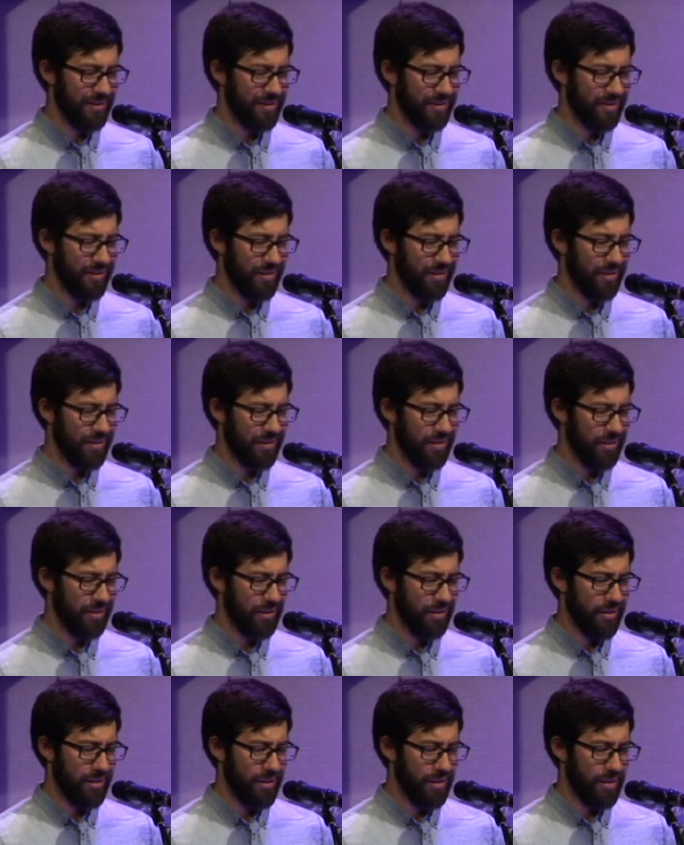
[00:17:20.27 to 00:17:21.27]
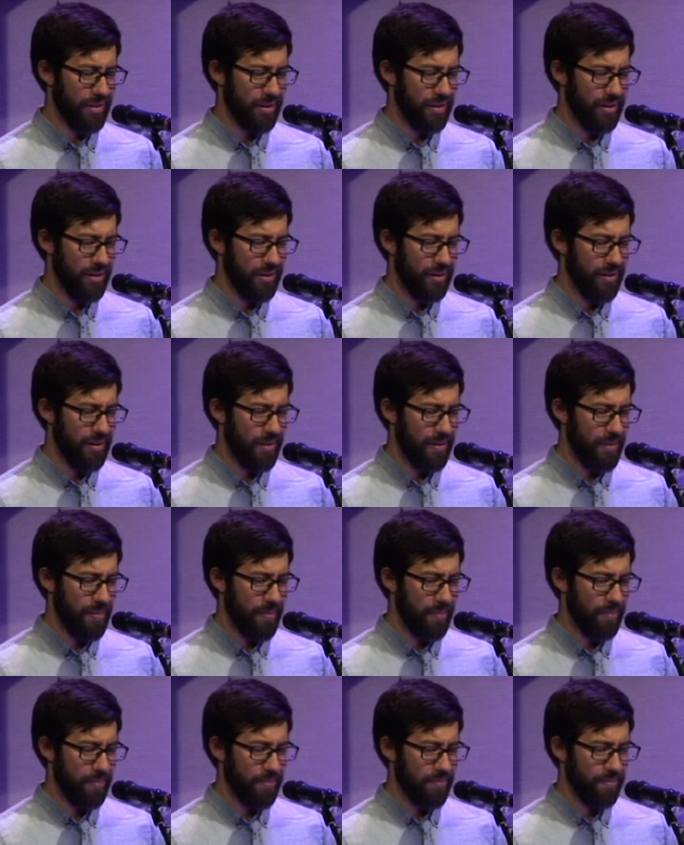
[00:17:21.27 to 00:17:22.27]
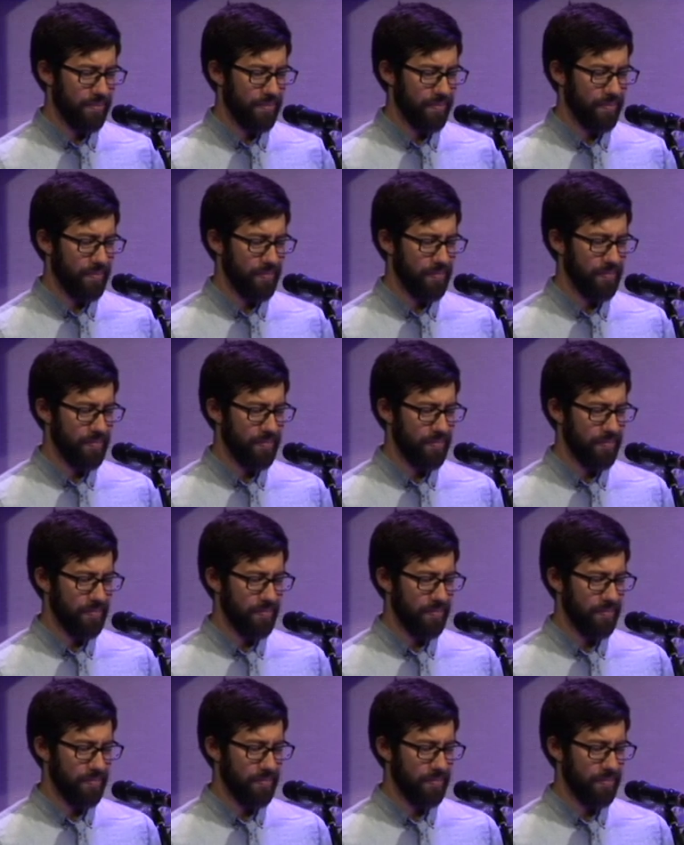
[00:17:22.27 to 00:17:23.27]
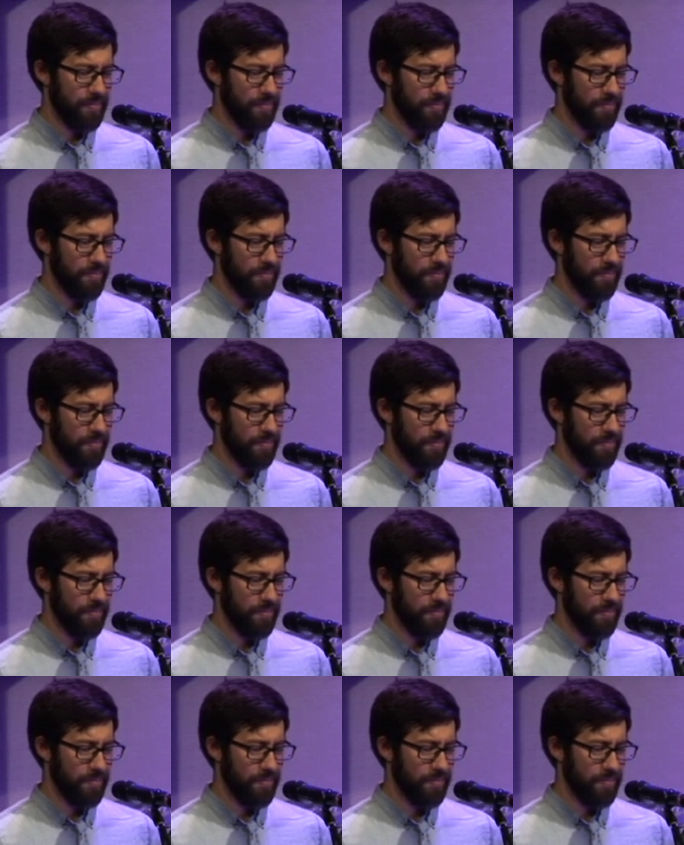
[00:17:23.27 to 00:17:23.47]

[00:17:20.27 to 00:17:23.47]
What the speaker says: Nobody speaks.